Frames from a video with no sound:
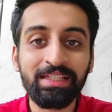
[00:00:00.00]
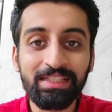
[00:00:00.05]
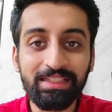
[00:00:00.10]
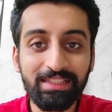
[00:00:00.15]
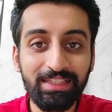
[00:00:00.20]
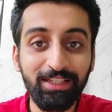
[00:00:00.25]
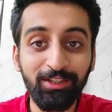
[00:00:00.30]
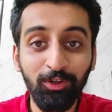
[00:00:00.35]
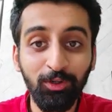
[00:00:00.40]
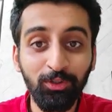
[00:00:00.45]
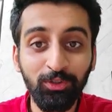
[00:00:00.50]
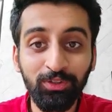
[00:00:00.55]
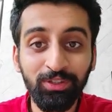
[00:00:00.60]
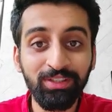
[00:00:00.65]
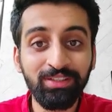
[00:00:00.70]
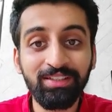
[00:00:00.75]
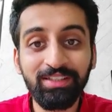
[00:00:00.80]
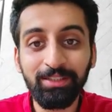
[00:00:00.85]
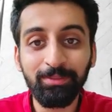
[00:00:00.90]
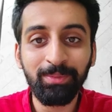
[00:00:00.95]
Then on to
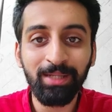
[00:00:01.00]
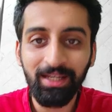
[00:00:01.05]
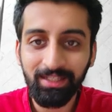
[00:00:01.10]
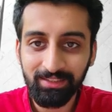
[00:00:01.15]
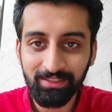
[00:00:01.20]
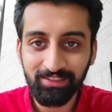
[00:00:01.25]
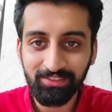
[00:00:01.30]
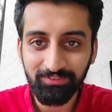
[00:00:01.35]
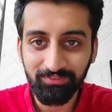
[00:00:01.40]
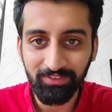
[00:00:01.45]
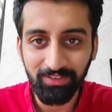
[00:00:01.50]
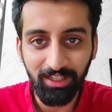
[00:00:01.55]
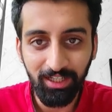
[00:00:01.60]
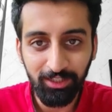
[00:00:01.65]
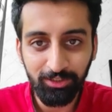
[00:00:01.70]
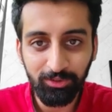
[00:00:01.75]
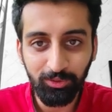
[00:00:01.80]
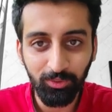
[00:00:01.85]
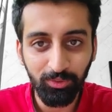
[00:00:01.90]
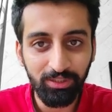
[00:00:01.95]
the 3 batters,
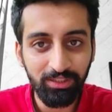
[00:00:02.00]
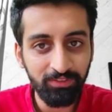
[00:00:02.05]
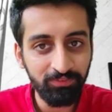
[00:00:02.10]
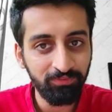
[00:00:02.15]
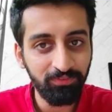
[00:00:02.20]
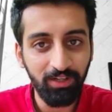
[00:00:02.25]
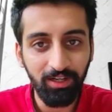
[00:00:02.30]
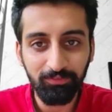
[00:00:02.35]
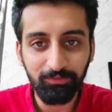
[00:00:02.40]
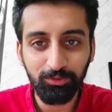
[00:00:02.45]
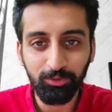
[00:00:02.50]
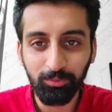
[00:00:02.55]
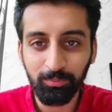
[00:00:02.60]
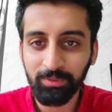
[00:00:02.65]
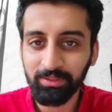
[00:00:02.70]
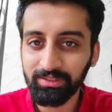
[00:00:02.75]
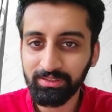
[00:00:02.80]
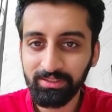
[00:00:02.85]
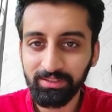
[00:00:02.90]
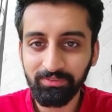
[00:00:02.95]
Virat Kohli, Faf du
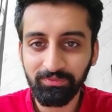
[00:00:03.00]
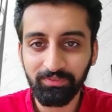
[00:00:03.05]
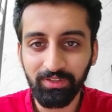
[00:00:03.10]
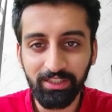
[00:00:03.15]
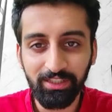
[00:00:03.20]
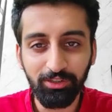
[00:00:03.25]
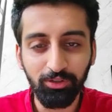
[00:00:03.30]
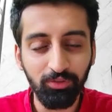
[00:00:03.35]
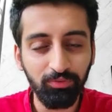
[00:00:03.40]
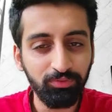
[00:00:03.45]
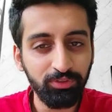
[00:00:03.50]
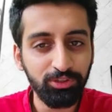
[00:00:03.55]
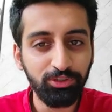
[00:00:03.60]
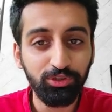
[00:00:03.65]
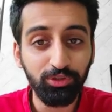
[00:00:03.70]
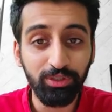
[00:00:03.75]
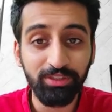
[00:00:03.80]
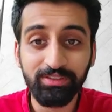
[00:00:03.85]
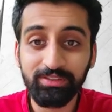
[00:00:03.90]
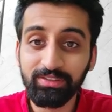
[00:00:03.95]
Plessis, very
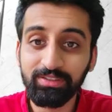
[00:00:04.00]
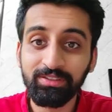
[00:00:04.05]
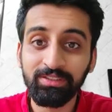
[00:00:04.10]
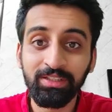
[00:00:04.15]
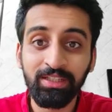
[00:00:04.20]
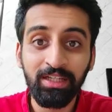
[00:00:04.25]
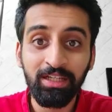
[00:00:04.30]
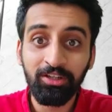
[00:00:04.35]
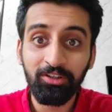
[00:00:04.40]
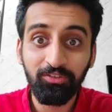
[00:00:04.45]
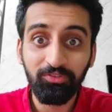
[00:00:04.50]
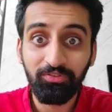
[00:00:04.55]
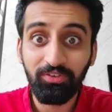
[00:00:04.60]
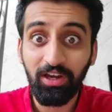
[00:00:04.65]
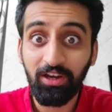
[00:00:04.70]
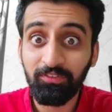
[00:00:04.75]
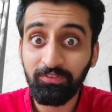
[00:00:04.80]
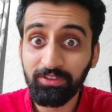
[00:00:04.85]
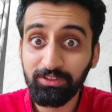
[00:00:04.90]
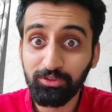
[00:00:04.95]
obvious choices.
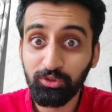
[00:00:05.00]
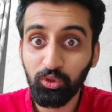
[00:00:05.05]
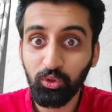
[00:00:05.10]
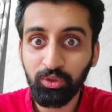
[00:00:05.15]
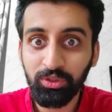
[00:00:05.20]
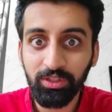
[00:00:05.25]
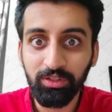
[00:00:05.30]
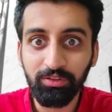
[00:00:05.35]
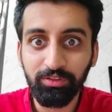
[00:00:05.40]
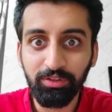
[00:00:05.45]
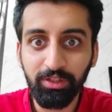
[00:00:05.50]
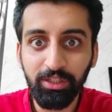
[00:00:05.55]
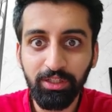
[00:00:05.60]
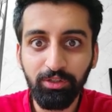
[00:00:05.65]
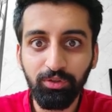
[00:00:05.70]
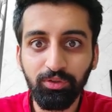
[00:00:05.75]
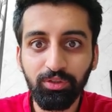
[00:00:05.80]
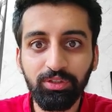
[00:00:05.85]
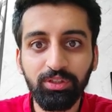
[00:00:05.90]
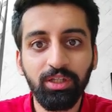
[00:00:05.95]
Faf has looked in
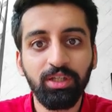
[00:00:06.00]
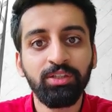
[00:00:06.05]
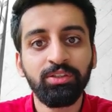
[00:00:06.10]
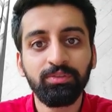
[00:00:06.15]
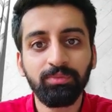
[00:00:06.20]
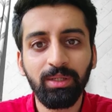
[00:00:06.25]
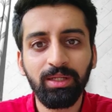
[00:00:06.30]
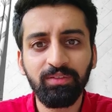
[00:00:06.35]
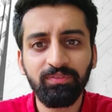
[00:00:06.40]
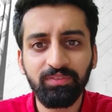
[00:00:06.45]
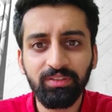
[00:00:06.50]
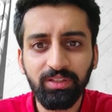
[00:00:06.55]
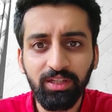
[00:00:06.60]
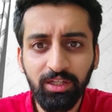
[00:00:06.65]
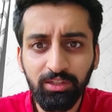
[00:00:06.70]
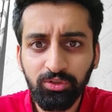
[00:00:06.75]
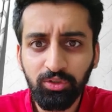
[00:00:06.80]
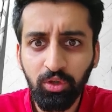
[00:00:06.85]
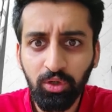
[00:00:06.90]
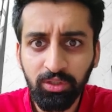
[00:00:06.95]
really good touch, while
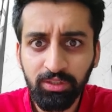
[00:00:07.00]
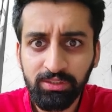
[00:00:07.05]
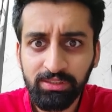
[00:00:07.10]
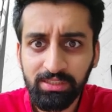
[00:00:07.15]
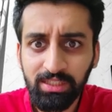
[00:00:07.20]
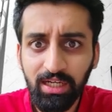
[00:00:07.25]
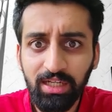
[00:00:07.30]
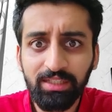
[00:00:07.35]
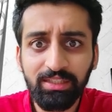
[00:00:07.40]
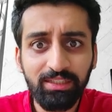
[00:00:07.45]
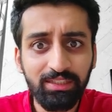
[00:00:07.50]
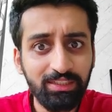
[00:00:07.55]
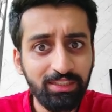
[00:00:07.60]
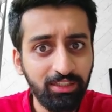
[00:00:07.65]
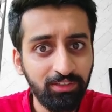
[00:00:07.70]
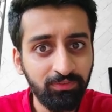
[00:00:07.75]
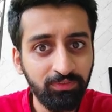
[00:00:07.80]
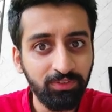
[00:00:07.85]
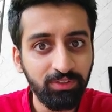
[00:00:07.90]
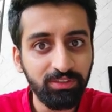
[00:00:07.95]
Virat got a start in
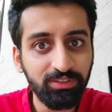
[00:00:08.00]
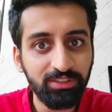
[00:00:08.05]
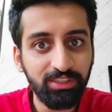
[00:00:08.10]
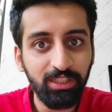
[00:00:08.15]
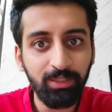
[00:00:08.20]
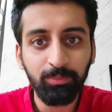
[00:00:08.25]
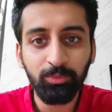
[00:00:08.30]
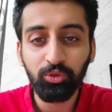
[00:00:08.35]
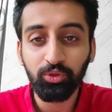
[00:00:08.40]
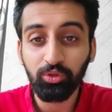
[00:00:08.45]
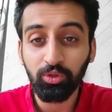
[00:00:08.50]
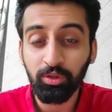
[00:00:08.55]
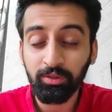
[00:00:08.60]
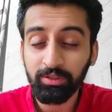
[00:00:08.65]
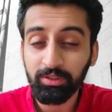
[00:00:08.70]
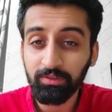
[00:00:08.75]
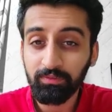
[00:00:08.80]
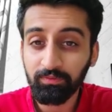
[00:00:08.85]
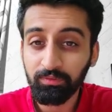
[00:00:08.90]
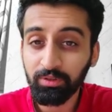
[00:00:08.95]
that first game, could
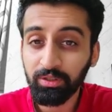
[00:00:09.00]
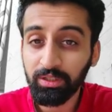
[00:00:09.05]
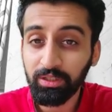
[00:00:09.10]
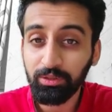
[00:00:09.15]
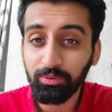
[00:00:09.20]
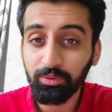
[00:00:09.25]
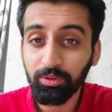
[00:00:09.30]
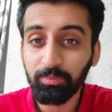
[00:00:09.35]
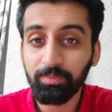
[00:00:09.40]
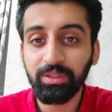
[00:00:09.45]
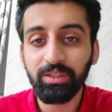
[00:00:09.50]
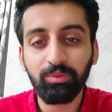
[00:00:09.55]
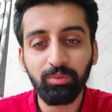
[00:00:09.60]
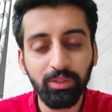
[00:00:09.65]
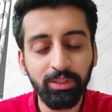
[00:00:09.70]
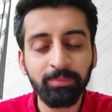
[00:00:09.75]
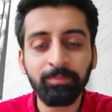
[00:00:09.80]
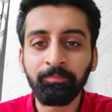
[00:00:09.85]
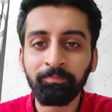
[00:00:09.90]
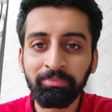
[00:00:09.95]
not convert into a big
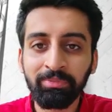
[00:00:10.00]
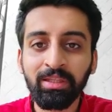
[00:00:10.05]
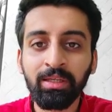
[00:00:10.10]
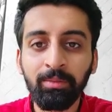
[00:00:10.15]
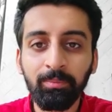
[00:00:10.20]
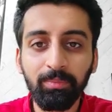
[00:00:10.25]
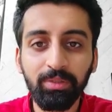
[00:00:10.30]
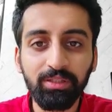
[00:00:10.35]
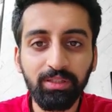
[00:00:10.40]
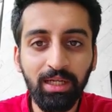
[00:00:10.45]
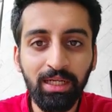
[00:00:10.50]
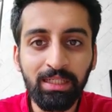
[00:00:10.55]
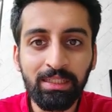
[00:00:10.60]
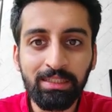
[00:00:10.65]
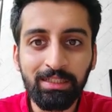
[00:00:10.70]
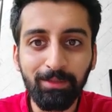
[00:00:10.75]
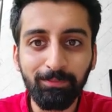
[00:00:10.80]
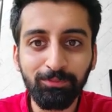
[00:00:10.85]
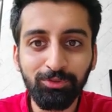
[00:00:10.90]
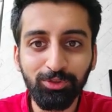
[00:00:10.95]
one, but that
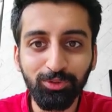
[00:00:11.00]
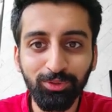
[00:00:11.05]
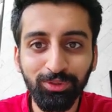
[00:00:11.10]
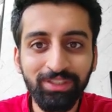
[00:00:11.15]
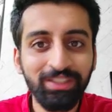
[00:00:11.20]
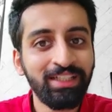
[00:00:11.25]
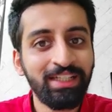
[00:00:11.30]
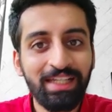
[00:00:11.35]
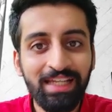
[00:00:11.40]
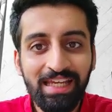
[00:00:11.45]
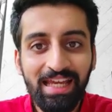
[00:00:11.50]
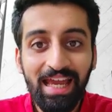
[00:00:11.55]
will come soon.